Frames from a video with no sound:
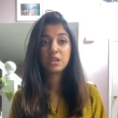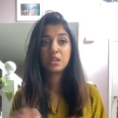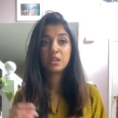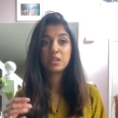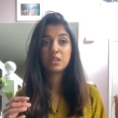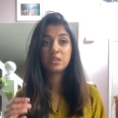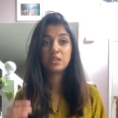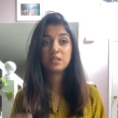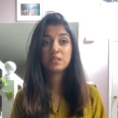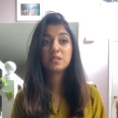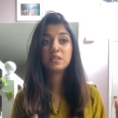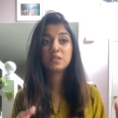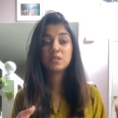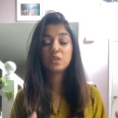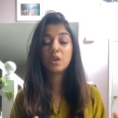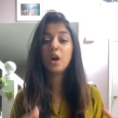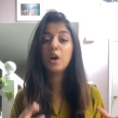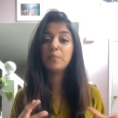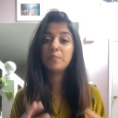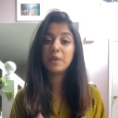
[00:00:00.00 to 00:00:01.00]
This is
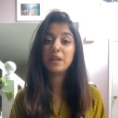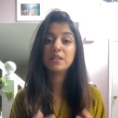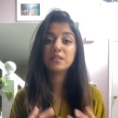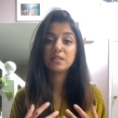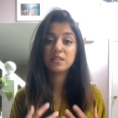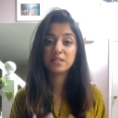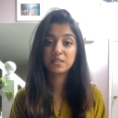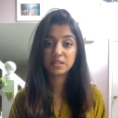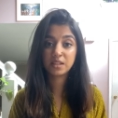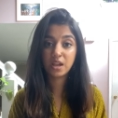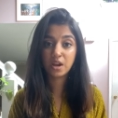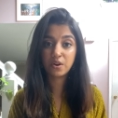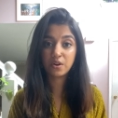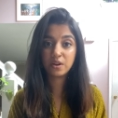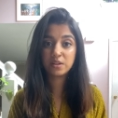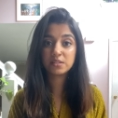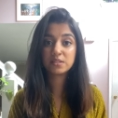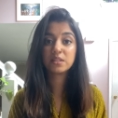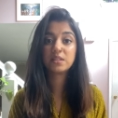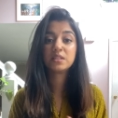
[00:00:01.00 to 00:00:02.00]
not meant to scare
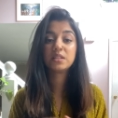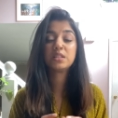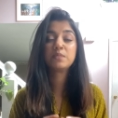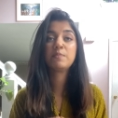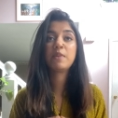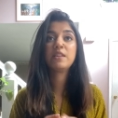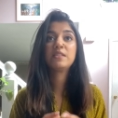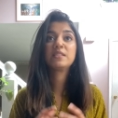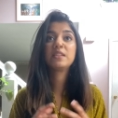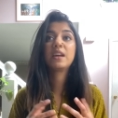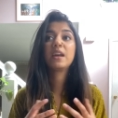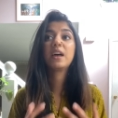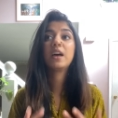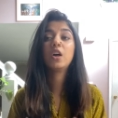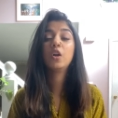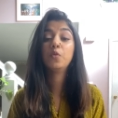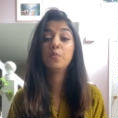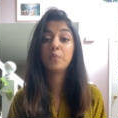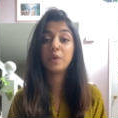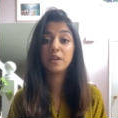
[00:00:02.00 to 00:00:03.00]
us. This is meant to
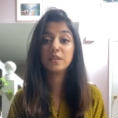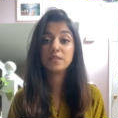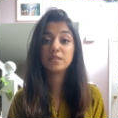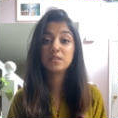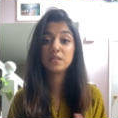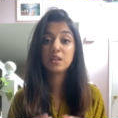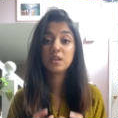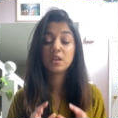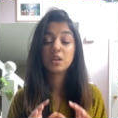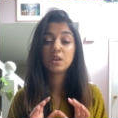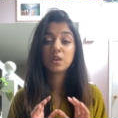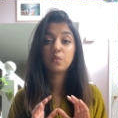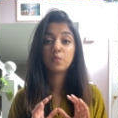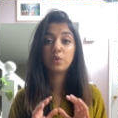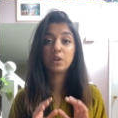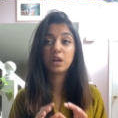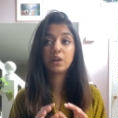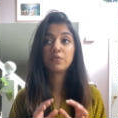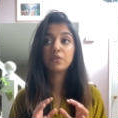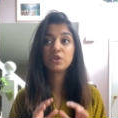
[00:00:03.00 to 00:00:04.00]
help us.
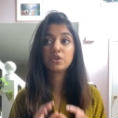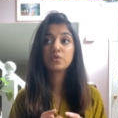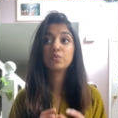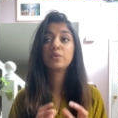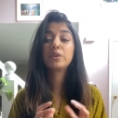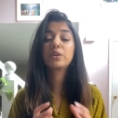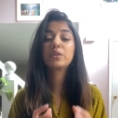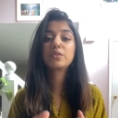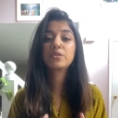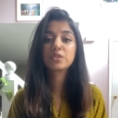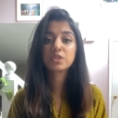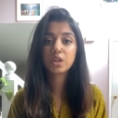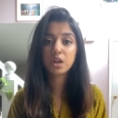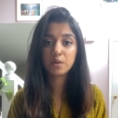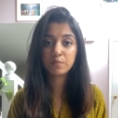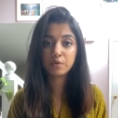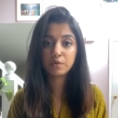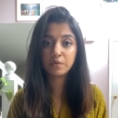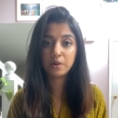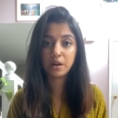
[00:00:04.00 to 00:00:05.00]
Whenever triggers
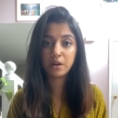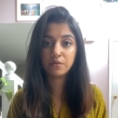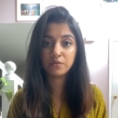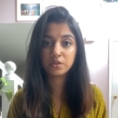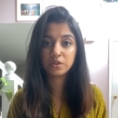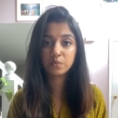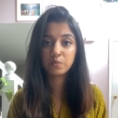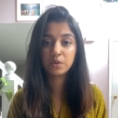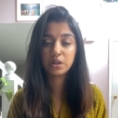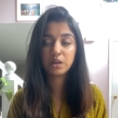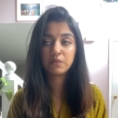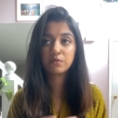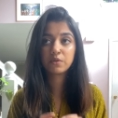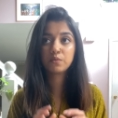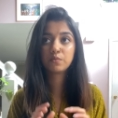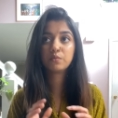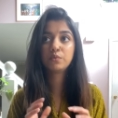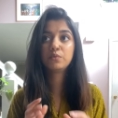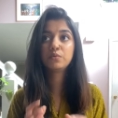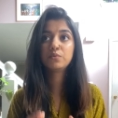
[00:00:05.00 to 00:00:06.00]
come around, whenever
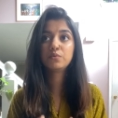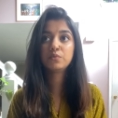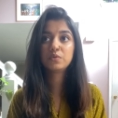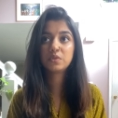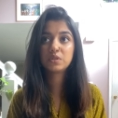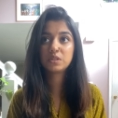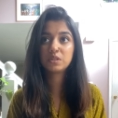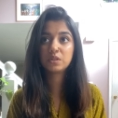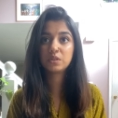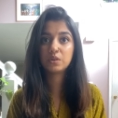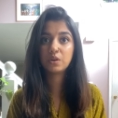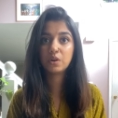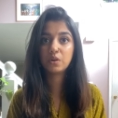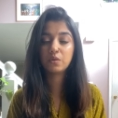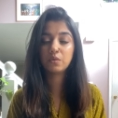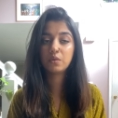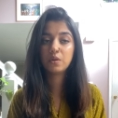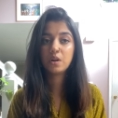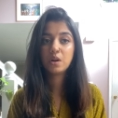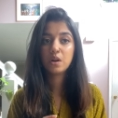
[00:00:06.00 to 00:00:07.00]
wounds,
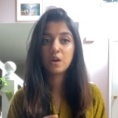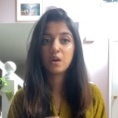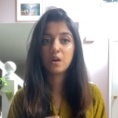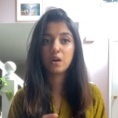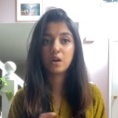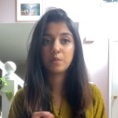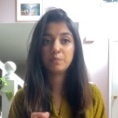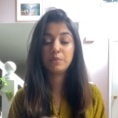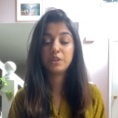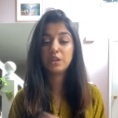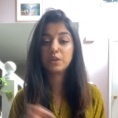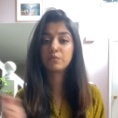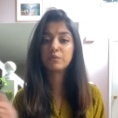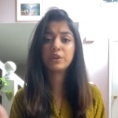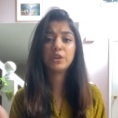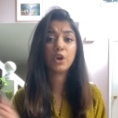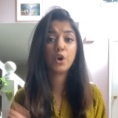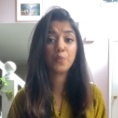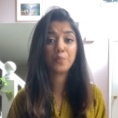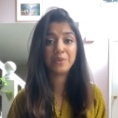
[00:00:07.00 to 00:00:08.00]
are being
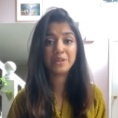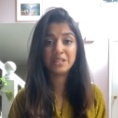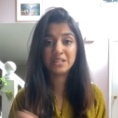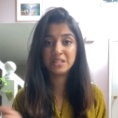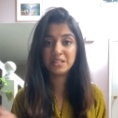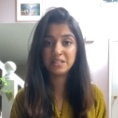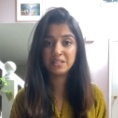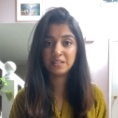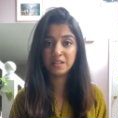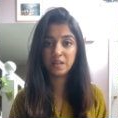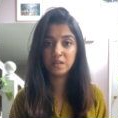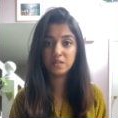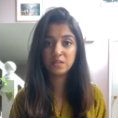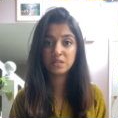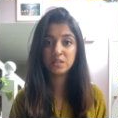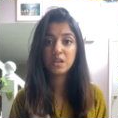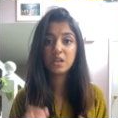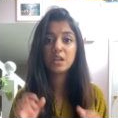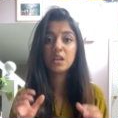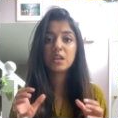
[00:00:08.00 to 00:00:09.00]
reopened in a
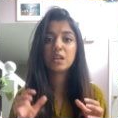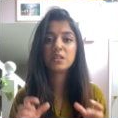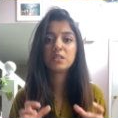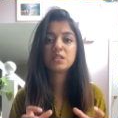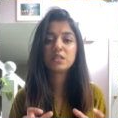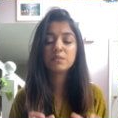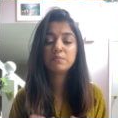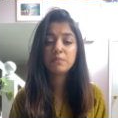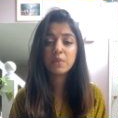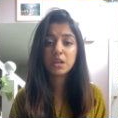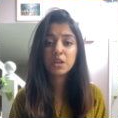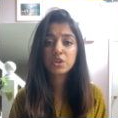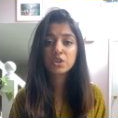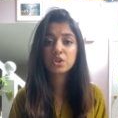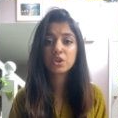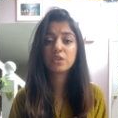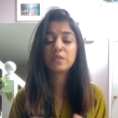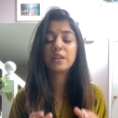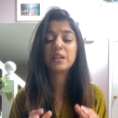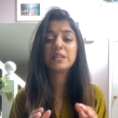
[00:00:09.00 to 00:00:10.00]
sense, it's to make
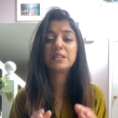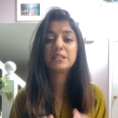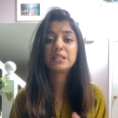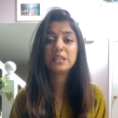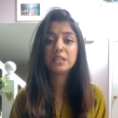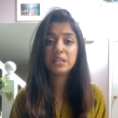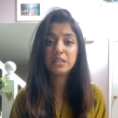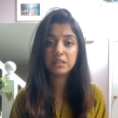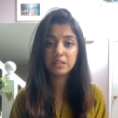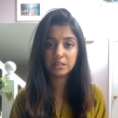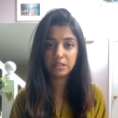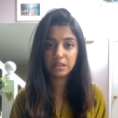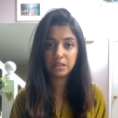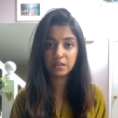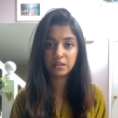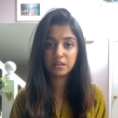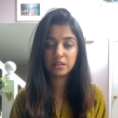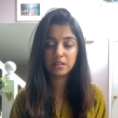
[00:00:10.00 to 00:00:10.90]
sure that it's healing.